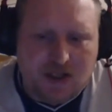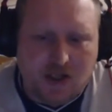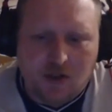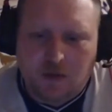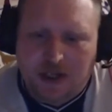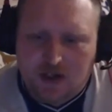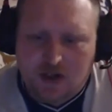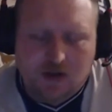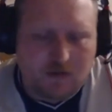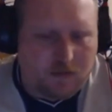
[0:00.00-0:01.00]
2,
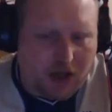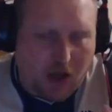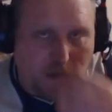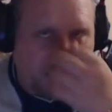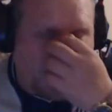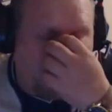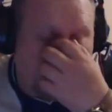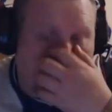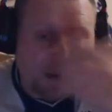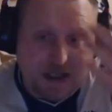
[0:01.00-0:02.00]
which, you know,
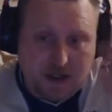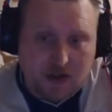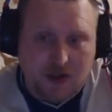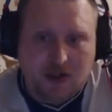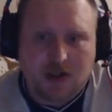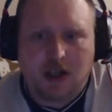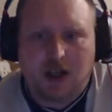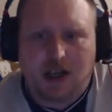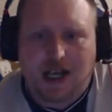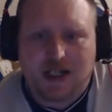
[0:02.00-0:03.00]
Blackburn beat us
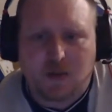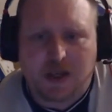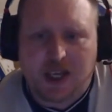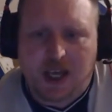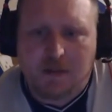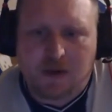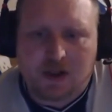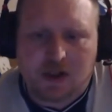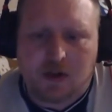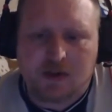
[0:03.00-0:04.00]
last weekend, but
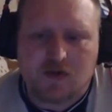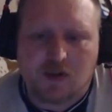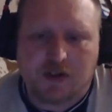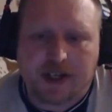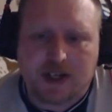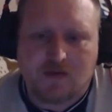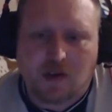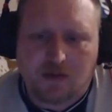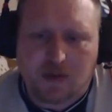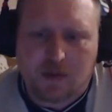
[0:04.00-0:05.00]
could only draw against
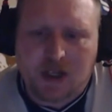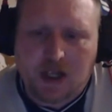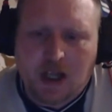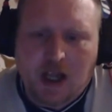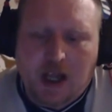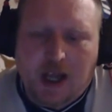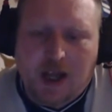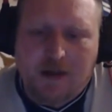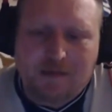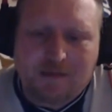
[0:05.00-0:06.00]
Rotherham.
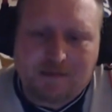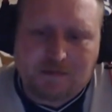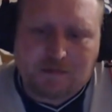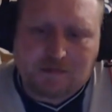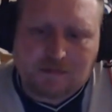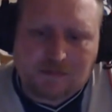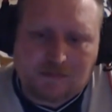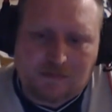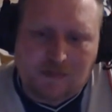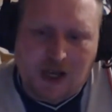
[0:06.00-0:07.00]
And
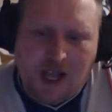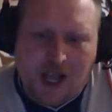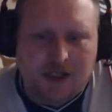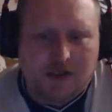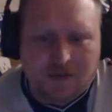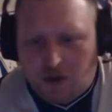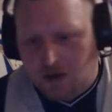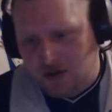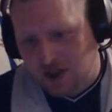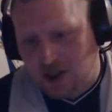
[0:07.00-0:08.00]
of
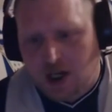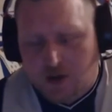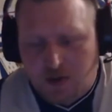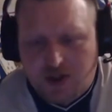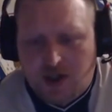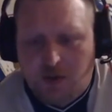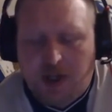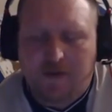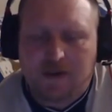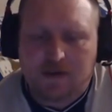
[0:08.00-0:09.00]
course, you know, Stoke
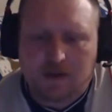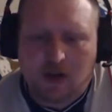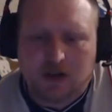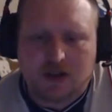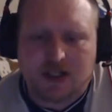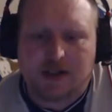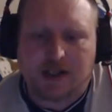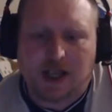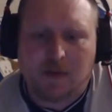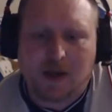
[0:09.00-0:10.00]
having knocked us out of
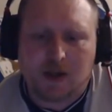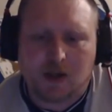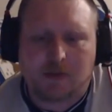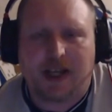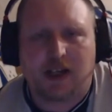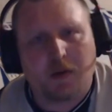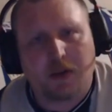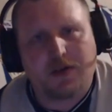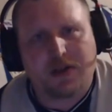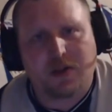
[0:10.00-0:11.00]
the Carabao Cup, then go and
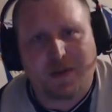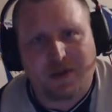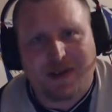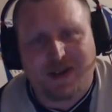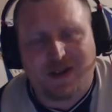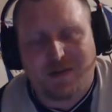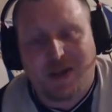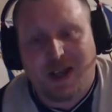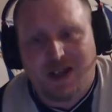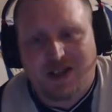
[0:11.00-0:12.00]
lose to Ipswich.
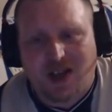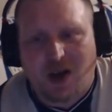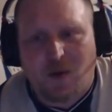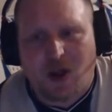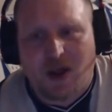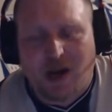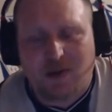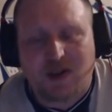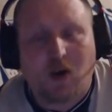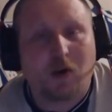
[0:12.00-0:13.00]
So that
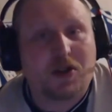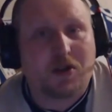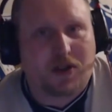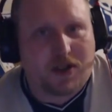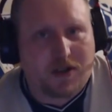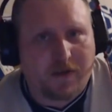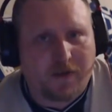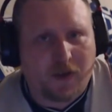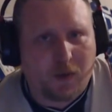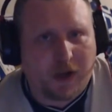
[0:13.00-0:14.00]
was all sorts of
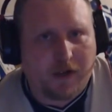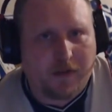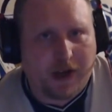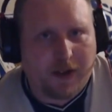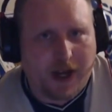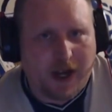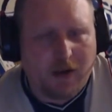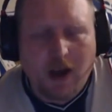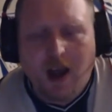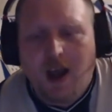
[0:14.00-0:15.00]
fun when I found that out.